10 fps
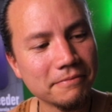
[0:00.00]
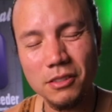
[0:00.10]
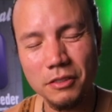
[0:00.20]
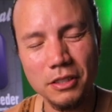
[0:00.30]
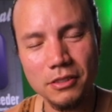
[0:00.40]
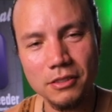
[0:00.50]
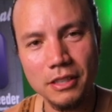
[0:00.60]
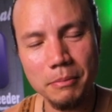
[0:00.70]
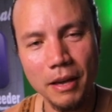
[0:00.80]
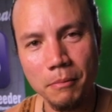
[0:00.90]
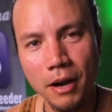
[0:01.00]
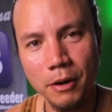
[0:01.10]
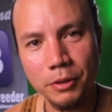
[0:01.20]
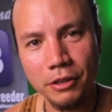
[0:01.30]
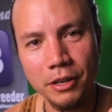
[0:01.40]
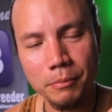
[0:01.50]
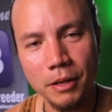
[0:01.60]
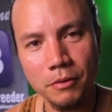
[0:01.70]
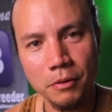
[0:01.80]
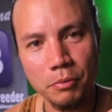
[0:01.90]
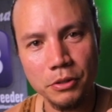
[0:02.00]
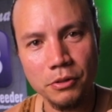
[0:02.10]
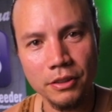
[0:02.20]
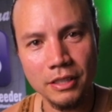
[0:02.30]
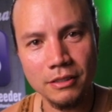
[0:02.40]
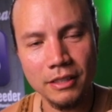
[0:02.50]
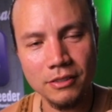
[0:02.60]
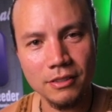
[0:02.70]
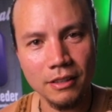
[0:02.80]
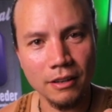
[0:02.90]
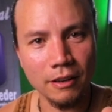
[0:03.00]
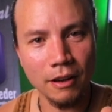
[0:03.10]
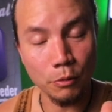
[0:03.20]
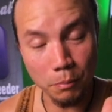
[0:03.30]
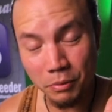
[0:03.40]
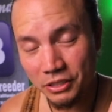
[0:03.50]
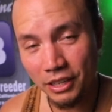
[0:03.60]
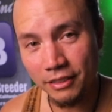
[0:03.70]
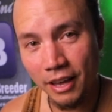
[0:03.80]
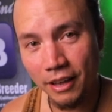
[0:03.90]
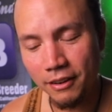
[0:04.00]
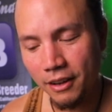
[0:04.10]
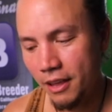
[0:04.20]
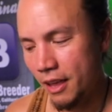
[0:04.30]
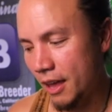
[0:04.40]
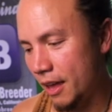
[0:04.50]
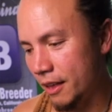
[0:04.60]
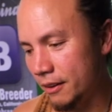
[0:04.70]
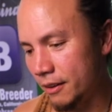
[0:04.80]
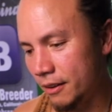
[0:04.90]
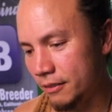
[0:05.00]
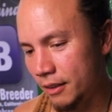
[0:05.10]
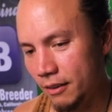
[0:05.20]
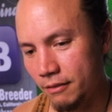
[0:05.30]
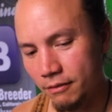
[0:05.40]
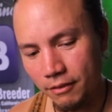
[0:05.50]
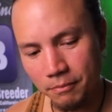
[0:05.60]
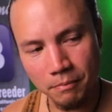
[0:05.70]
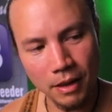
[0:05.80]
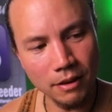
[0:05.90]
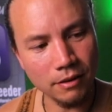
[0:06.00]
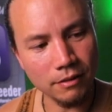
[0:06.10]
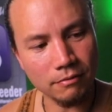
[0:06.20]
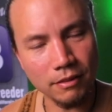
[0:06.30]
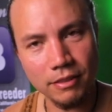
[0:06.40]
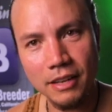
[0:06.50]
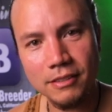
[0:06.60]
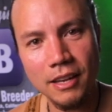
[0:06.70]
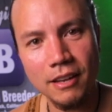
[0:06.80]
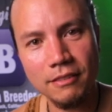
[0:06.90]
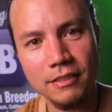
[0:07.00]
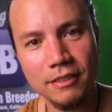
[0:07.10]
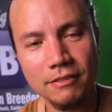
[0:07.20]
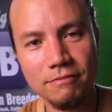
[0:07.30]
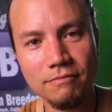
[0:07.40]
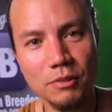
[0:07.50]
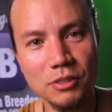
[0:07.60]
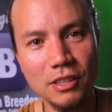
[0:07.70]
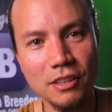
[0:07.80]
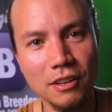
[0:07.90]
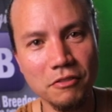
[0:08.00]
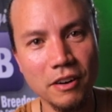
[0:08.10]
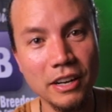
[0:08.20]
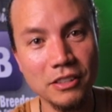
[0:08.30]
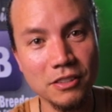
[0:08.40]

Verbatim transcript: So if you could just keep that in mind when you're hitting me up to put you on these lists, then I, I would appreciate that. And uh, yeah, man, uh, thanks again. We'll see you on Friday.